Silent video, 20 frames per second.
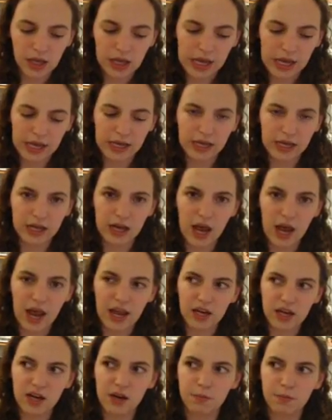and I
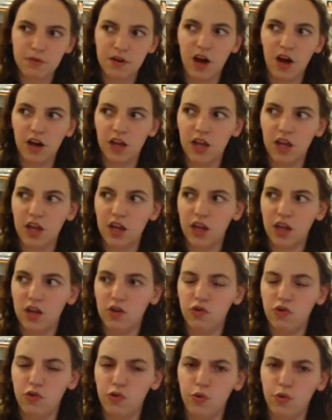ended up talking
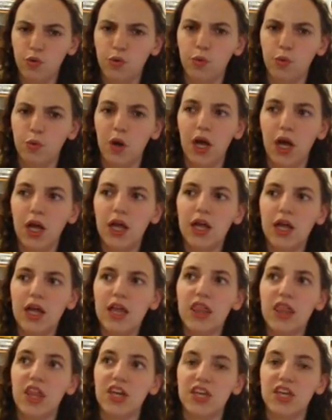to
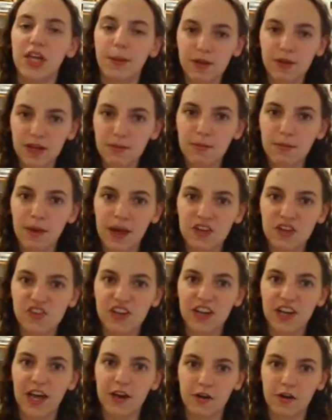the deputy
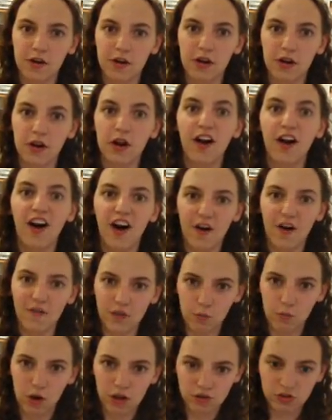managing editor of
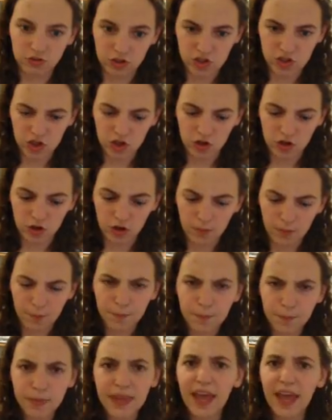the Wall Street Journal
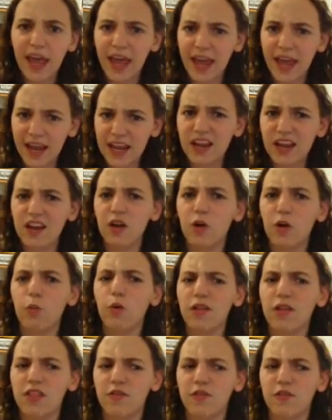and
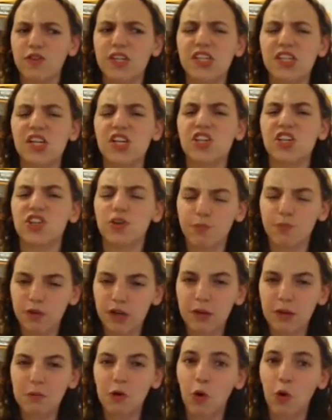one of the Virginia
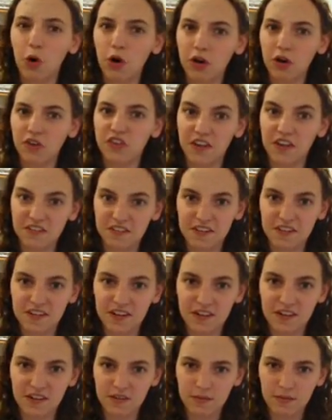Supreme Court
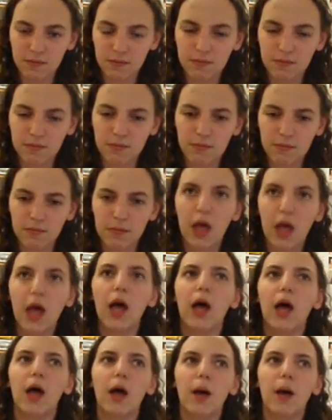justices,
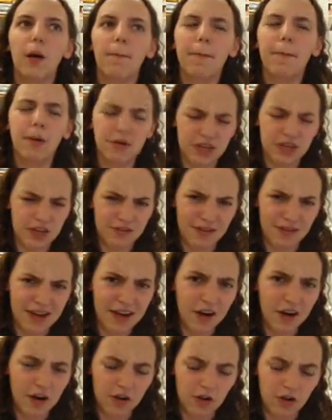but we didn't write
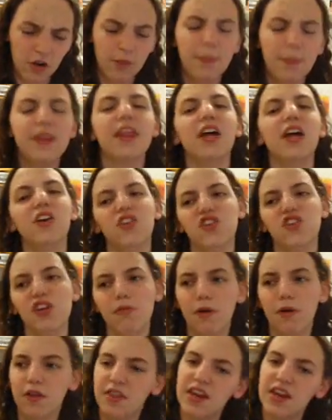an article. But then she
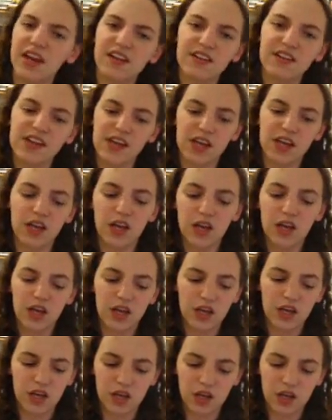wrote it the next day,
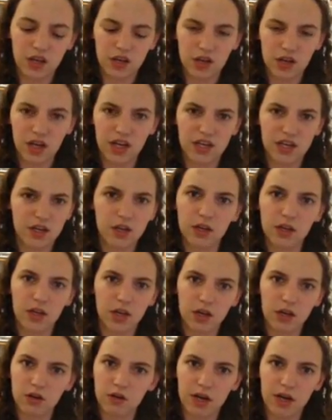and I didn't
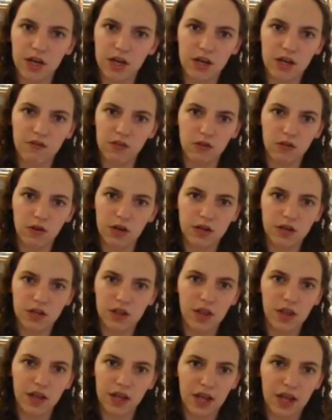get credit even though I did,
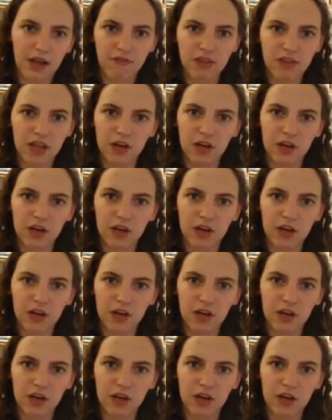like, half the